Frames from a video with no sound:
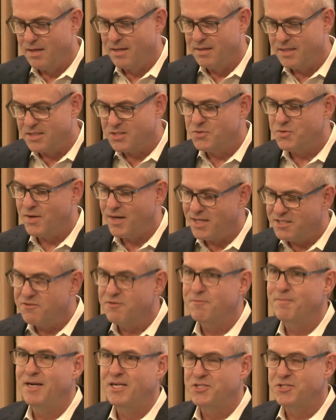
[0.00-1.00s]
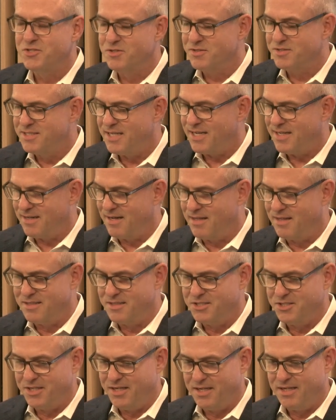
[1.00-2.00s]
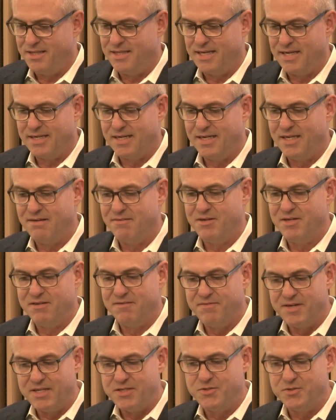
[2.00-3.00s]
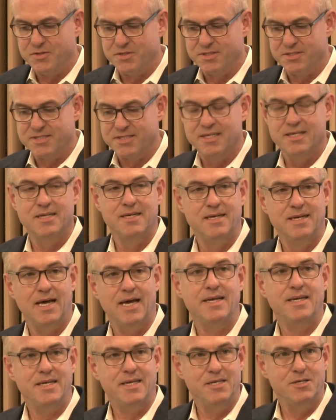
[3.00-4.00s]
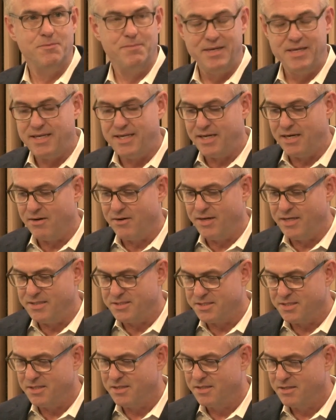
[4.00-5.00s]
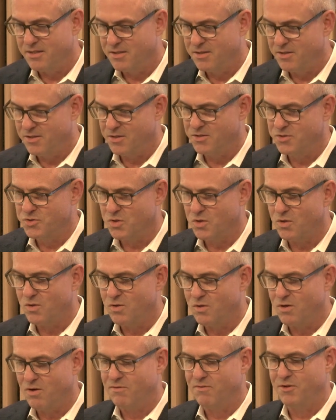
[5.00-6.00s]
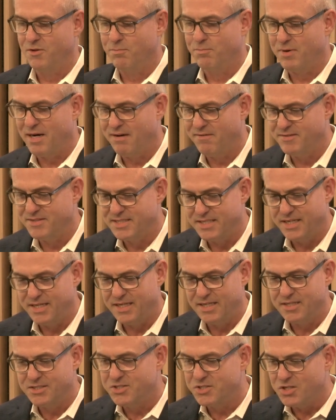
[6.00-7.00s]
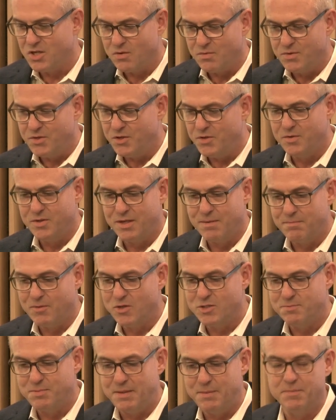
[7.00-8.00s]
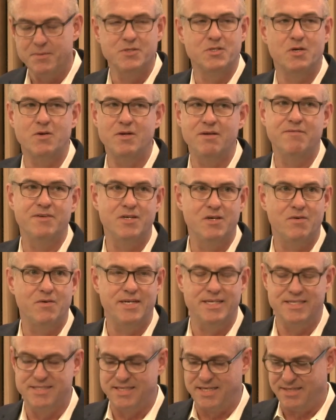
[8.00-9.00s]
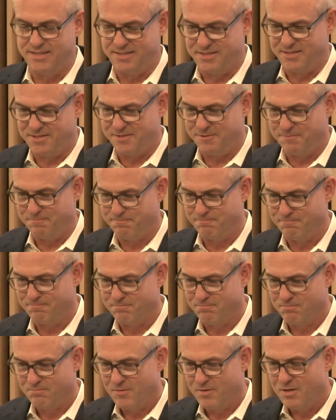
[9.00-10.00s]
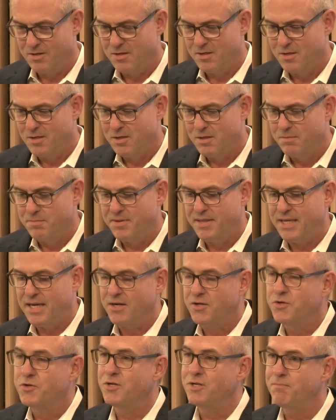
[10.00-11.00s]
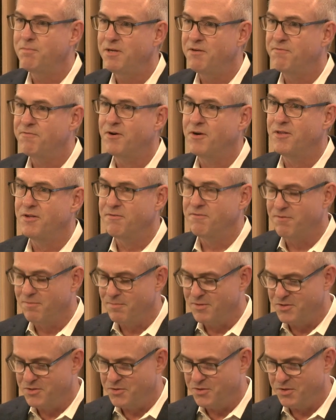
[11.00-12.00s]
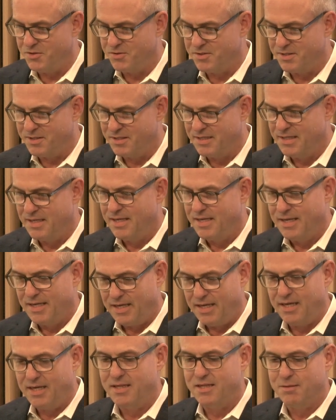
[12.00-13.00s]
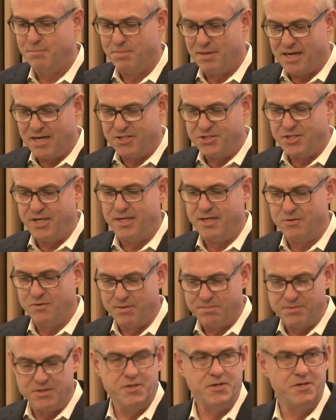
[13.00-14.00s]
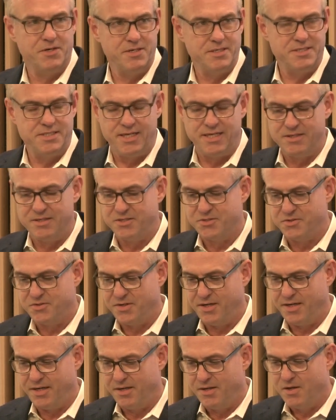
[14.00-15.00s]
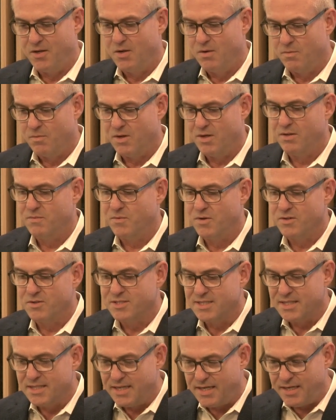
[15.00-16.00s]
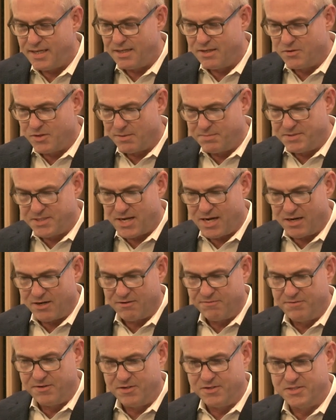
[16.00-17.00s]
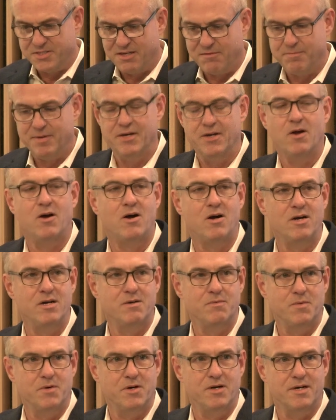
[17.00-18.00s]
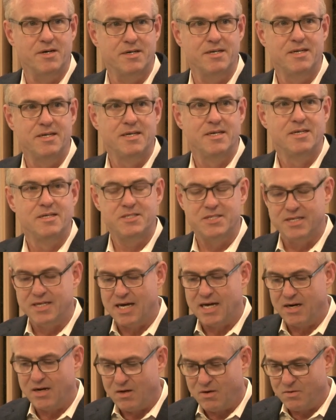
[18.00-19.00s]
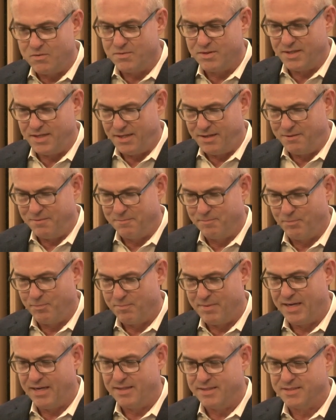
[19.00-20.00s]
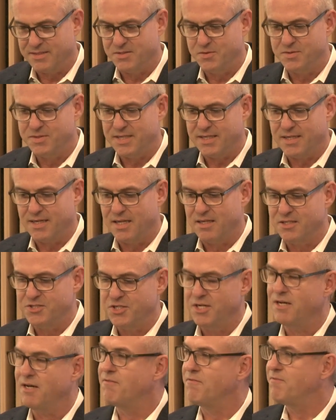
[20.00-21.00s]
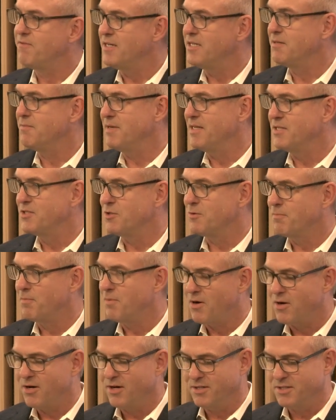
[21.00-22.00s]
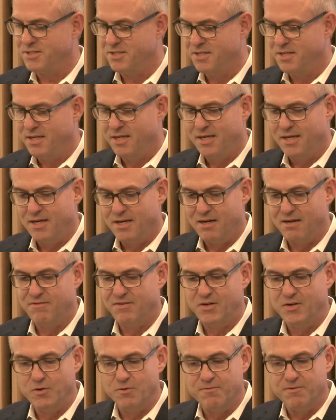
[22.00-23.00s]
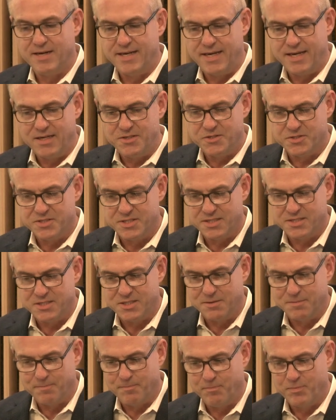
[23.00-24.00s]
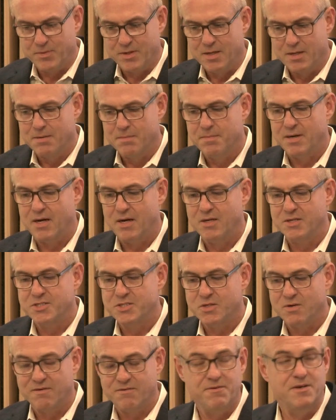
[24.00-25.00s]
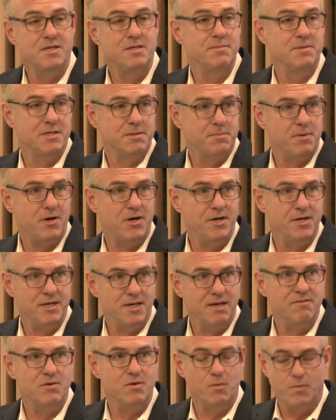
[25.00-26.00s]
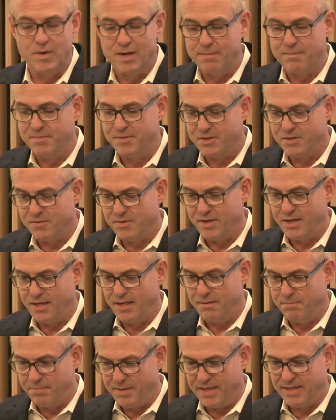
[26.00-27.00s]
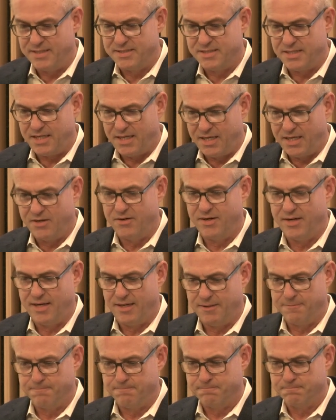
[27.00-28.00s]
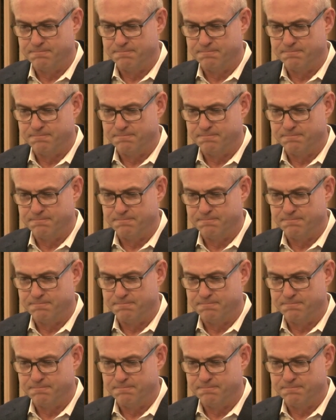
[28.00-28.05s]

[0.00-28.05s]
This transformational technology that can give individuals, not intermediaries, control over their privacy is so new that most people don't even know it exists. But that couldn't be farther from the truth in the blockchain and cryptocurrency industry, where the world's leading cryptographers have been hard at work to not only make this new technology a fundamental part of a new financial system, but also a fundamental part of a Web3-based internet.